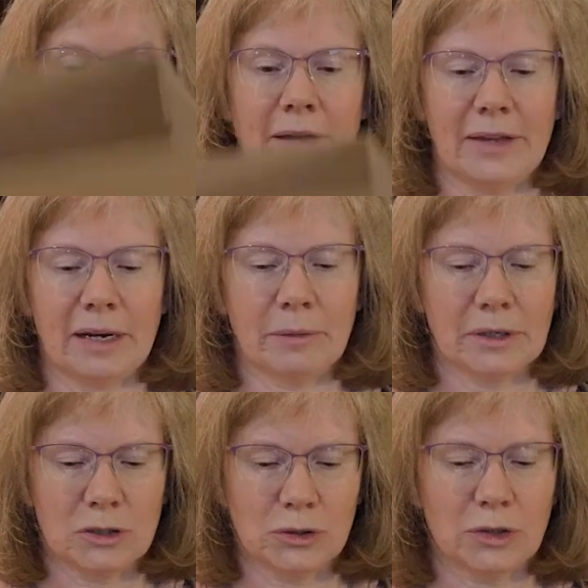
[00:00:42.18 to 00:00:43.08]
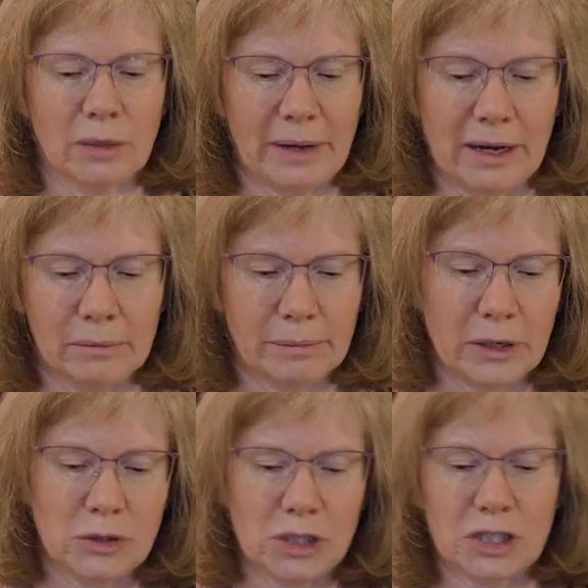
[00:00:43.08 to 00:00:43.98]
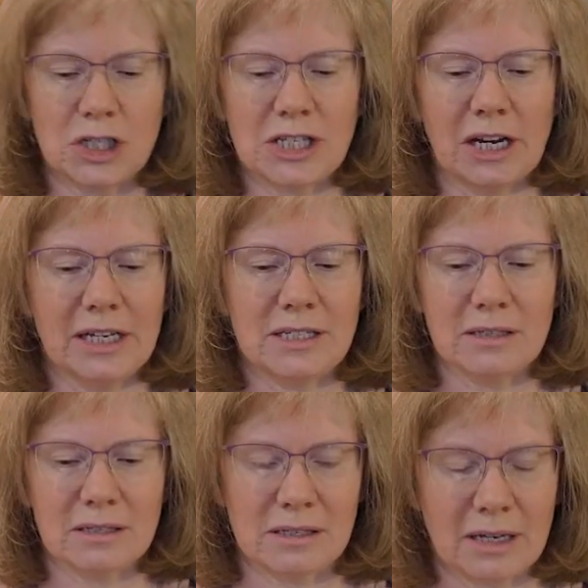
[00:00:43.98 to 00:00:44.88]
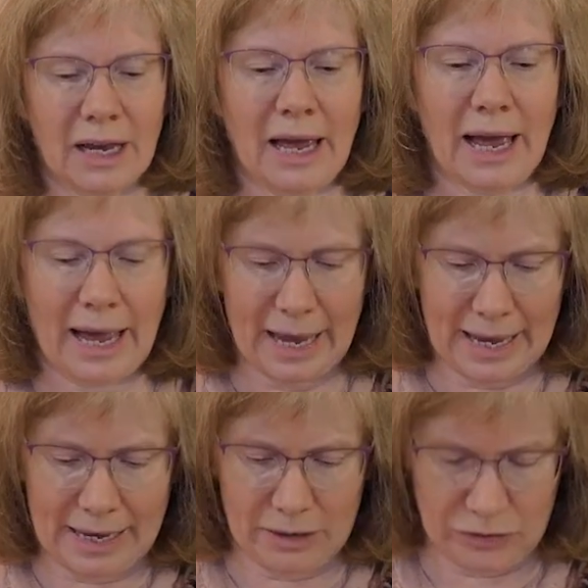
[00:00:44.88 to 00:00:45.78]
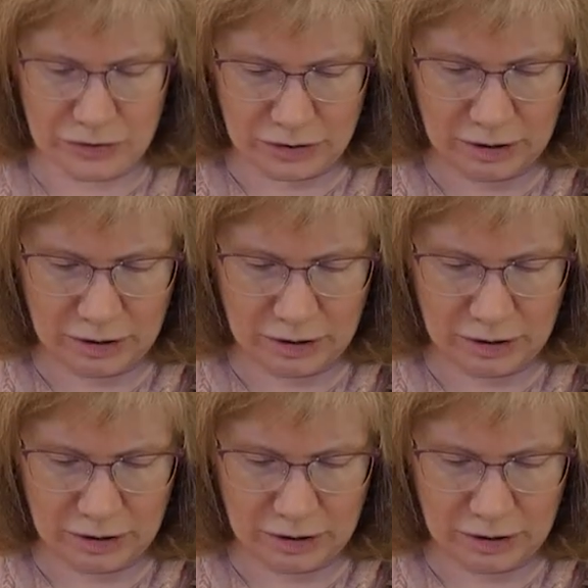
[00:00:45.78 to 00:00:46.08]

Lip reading: and then I'm going to talk about postage sizes and